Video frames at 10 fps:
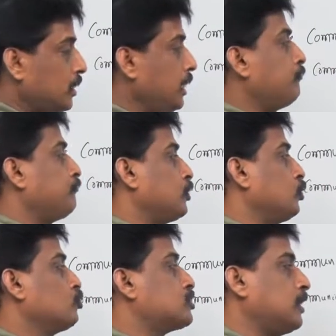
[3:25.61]
If
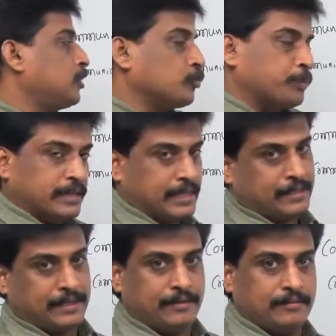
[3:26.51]
user
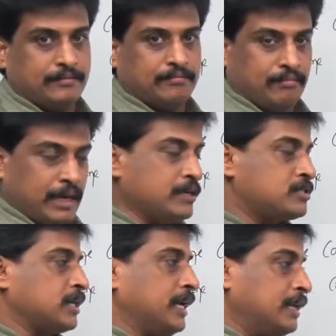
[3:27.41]
duplicated,
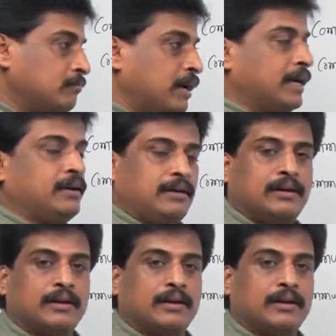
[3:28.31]
means in my